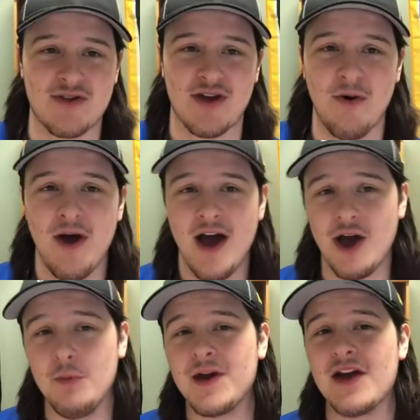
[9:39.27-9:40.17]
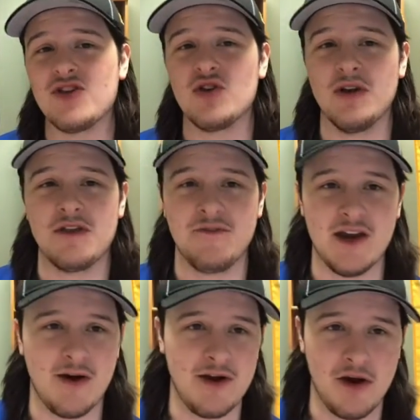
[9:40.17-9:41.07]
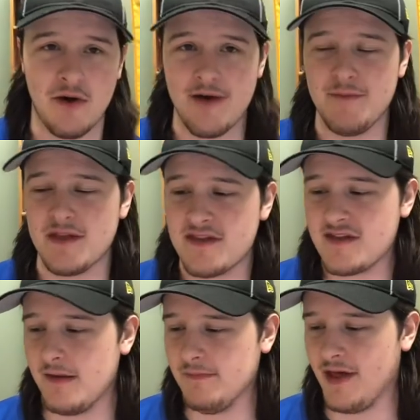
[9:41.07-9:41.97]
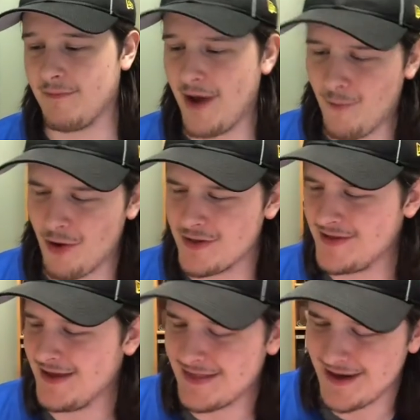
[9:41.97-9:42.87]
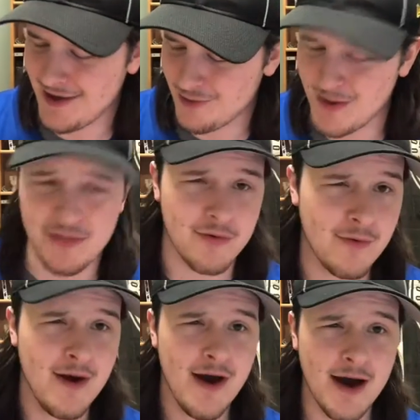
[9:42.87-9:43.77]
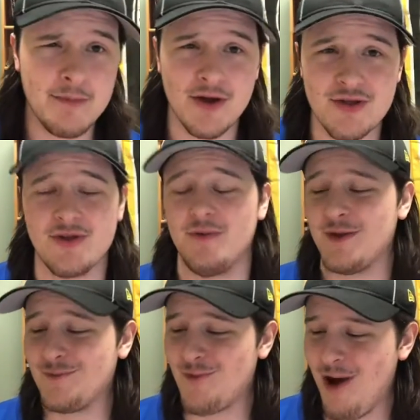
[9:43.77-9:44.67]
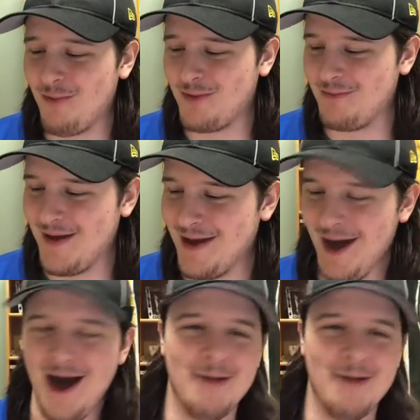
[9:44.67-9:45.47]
So, I hope you guys enjoyed this video. I know I've been stumbling my words the entire way through. I'm not sure what's wrong with me.